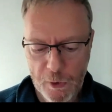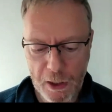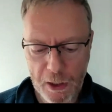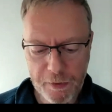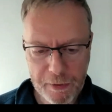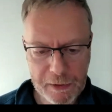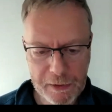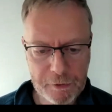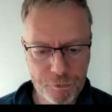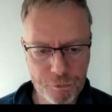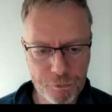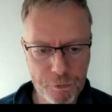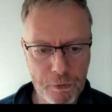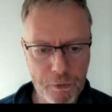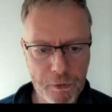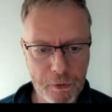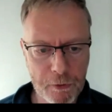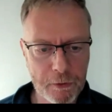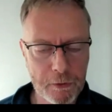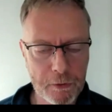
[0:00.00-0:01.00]
That's
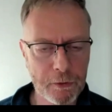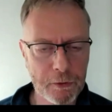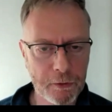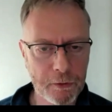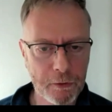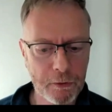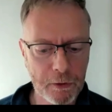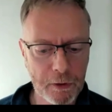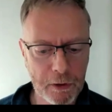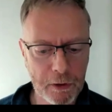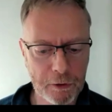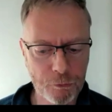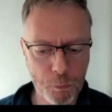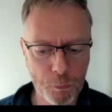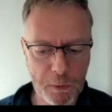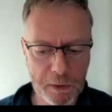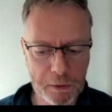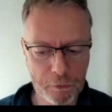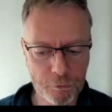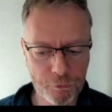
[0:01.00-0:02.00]
not as
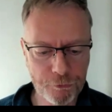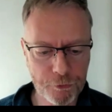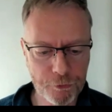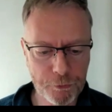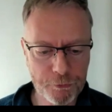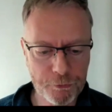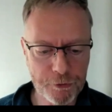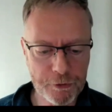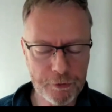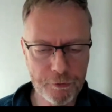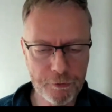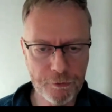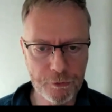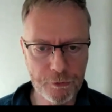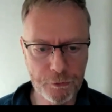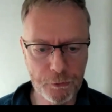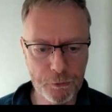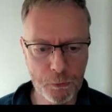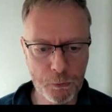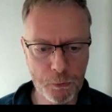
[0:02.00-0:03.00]
well suited
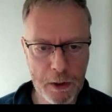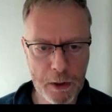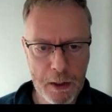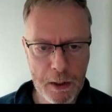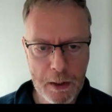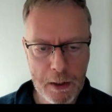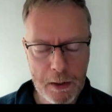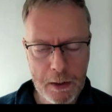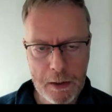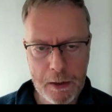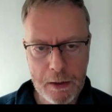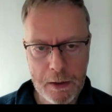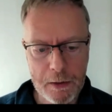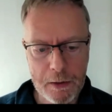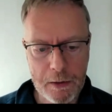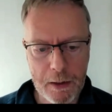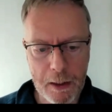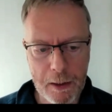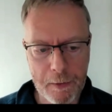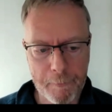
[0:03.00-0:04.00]
to
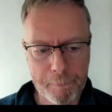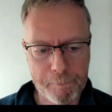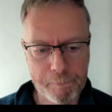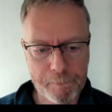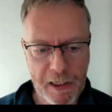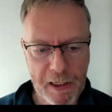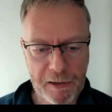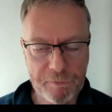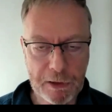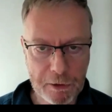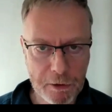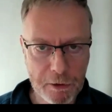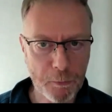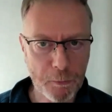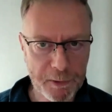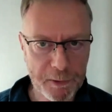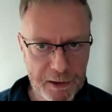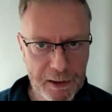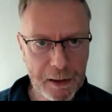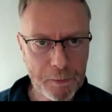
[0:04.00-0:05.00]
having
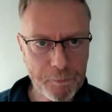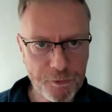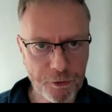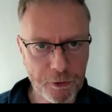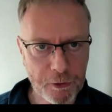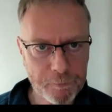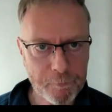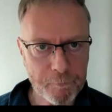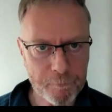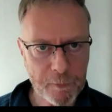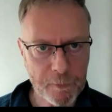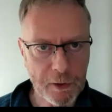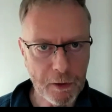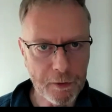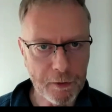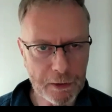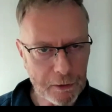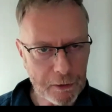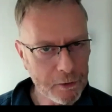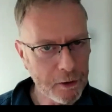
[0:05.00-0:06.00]
carbon capture. I
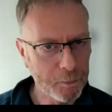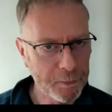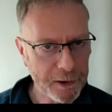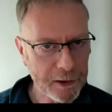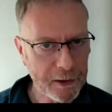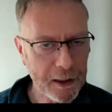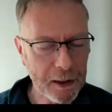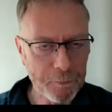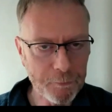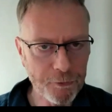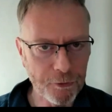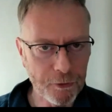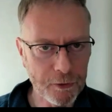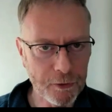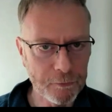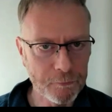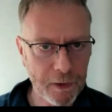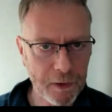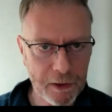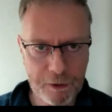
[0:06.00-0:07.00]
think carbon
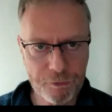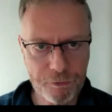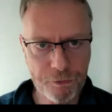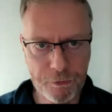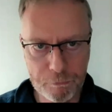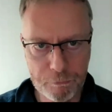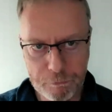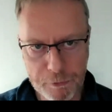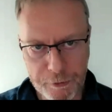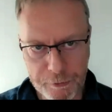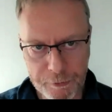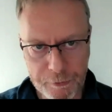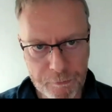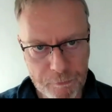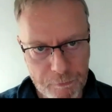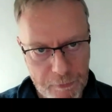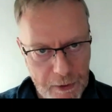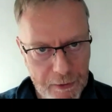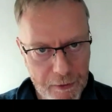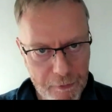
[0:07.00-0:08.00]
capture has to
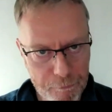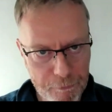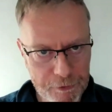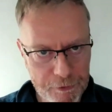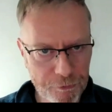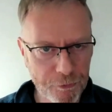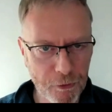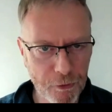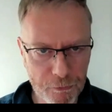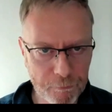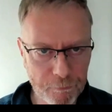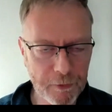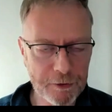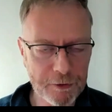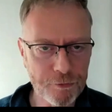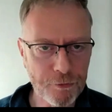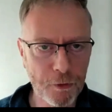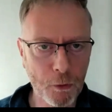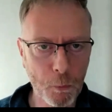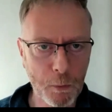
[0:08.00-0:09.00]
run kind of, it's not
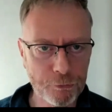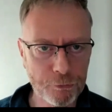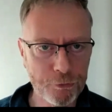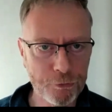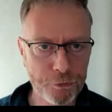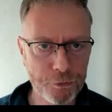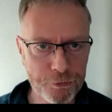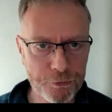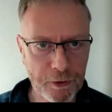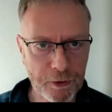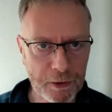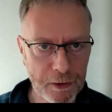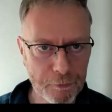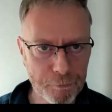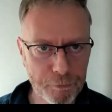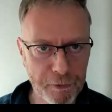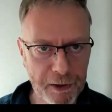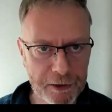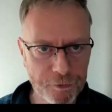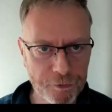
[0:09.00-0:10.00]
well suited to kind
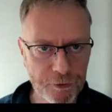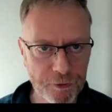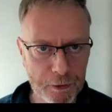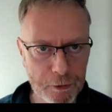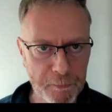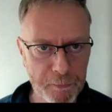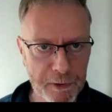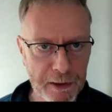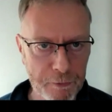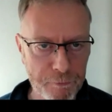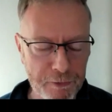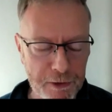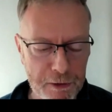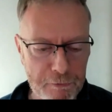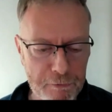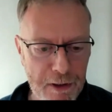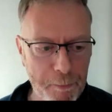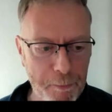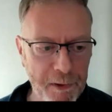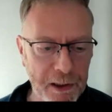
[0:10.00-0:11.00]
of flexing it down very
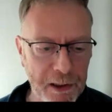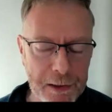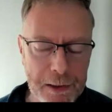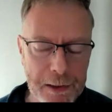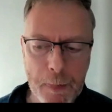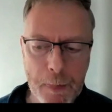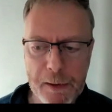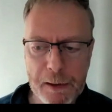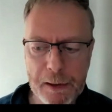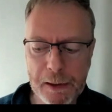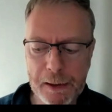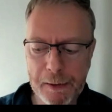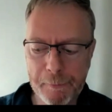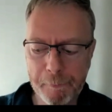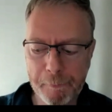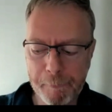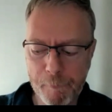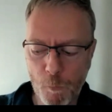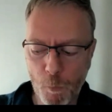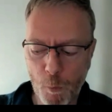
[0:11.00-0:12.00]
rapidly.
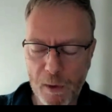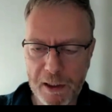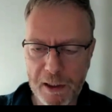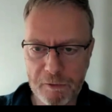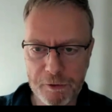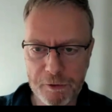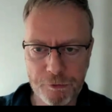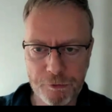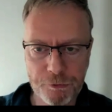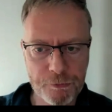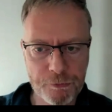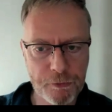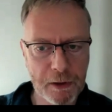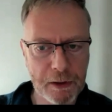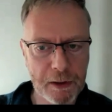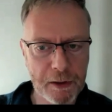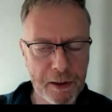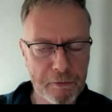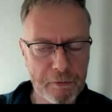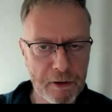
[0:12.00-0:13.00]
Whereas
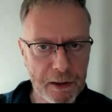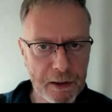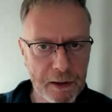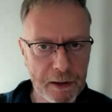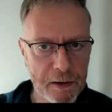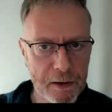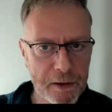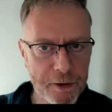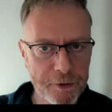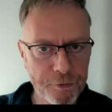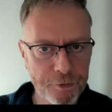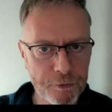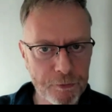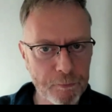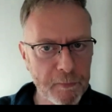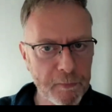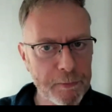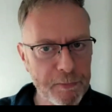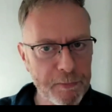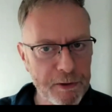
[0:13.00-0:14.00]
they reckon hydrogen
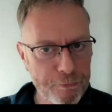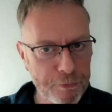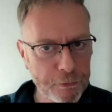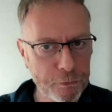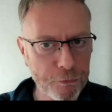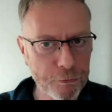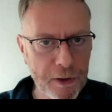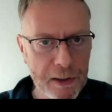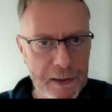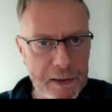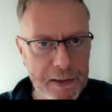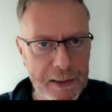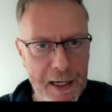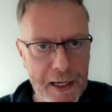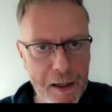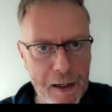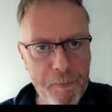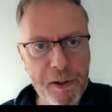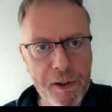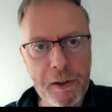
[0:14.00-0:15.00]
maybe fills that
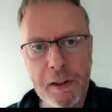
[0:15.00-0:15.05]
gap.